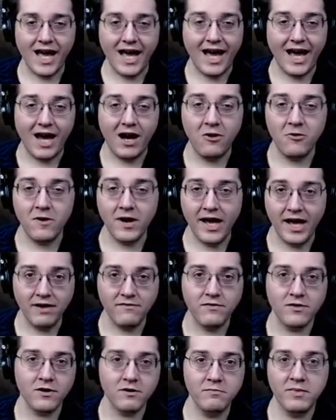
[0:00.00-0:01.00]

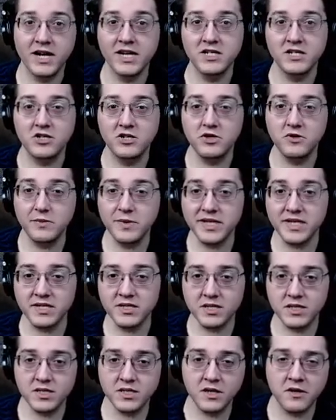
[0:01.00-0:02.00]
However, by doing
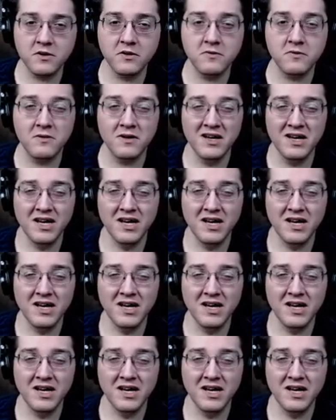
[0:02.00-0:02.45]
so,